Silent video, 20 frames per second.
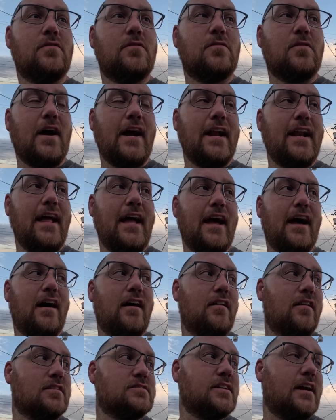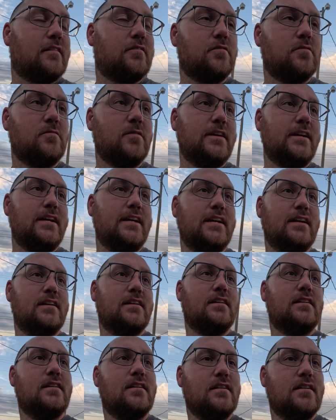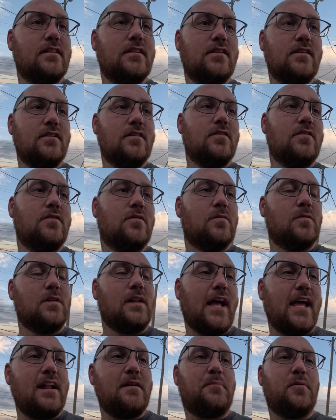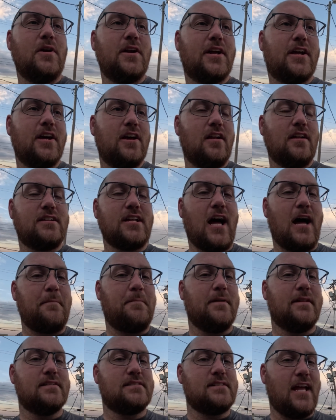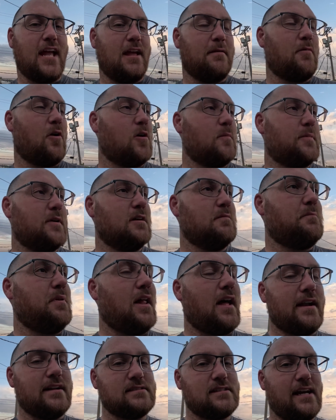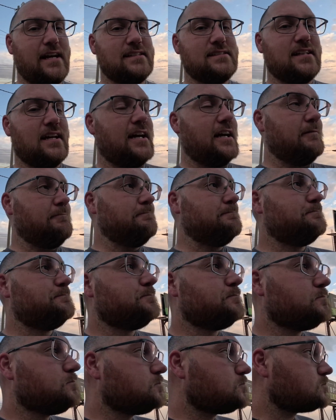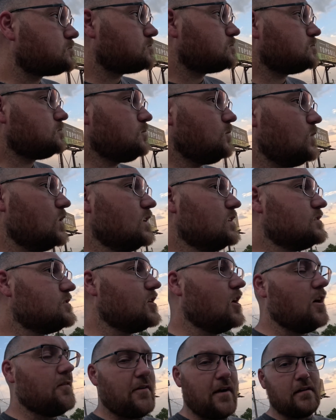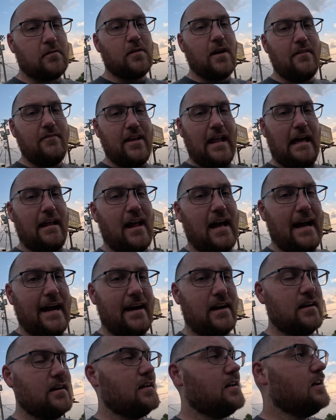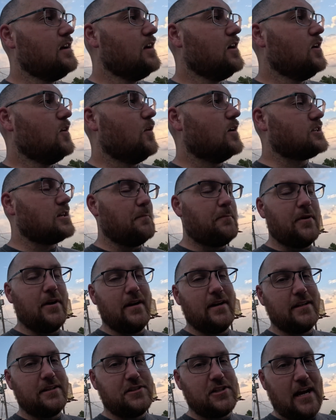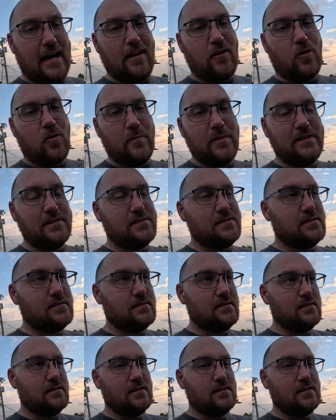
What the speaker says: right now it looks like we're landing pretty good on top of the same RPM plot as last time. So if I rev it out higher, which I'm putting a ginormous